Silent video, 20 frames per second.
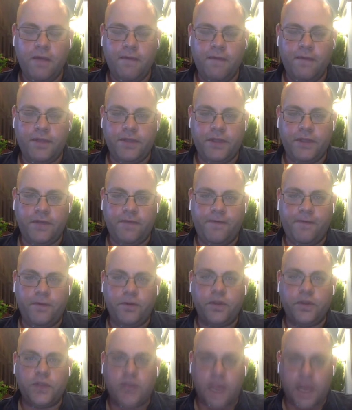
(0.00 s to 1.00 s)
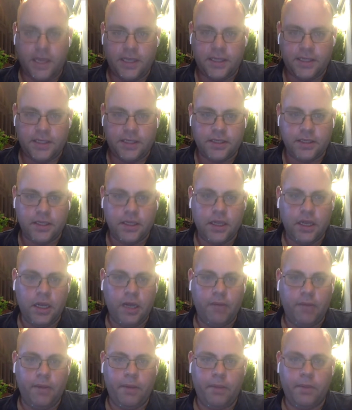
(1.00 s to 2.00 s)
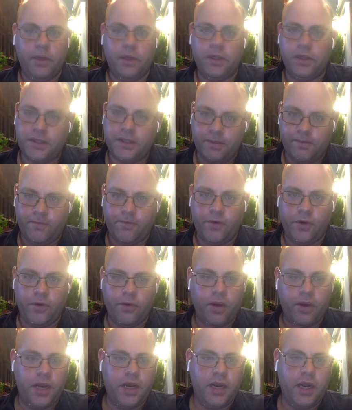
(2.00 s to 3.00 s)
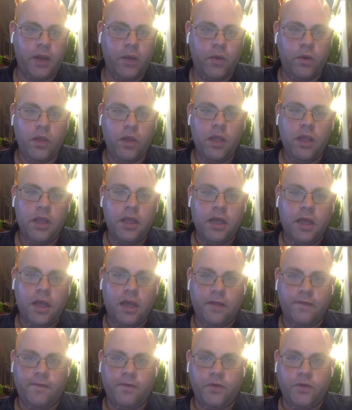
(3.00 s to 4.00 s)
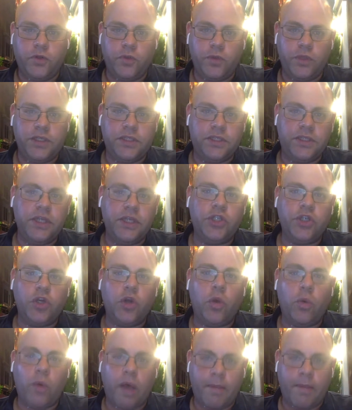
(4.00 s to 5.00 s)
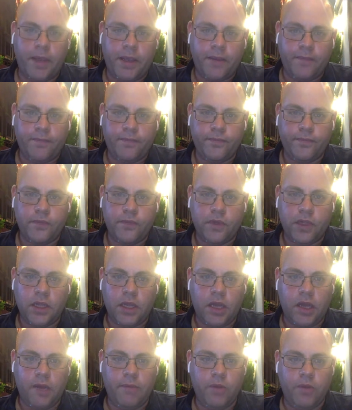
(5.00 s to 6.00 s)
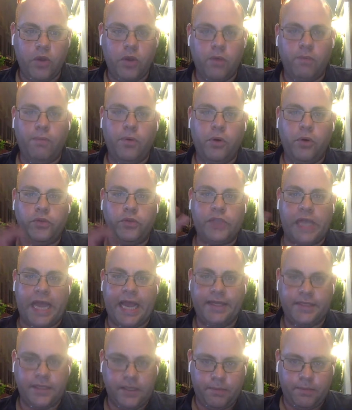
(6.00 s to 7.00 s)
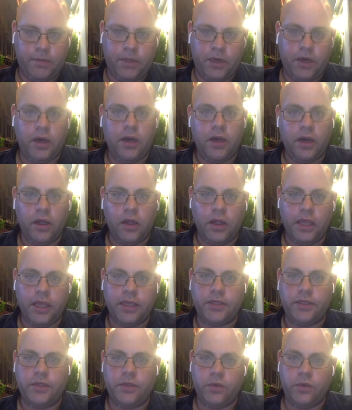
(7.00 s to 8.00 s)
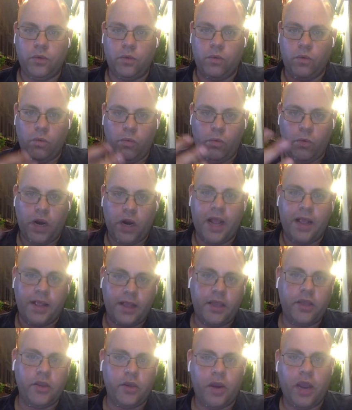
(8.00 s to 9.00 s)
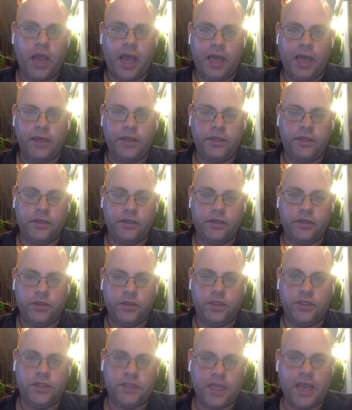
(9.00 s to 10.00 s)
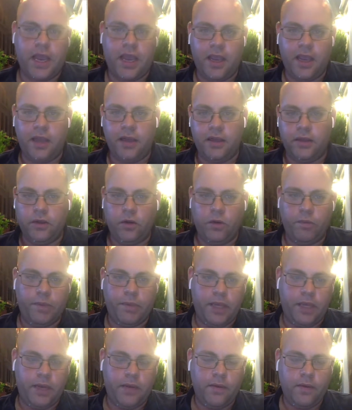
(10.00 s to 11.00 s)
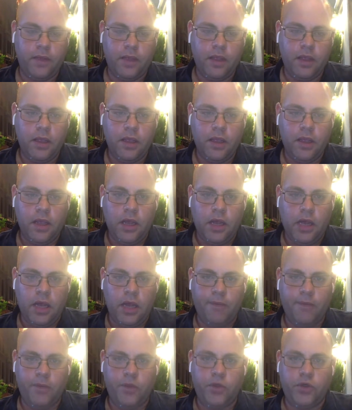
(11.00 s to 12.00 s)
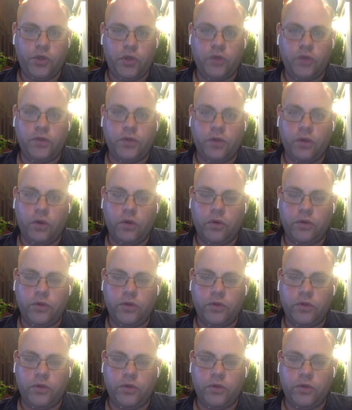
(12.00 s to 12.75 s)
visit a few sites. I'm going to list them for you right now. The first one is digital webbing. You can post ads up there, and I'll get to what I think your ad should say in a little bit. You should also go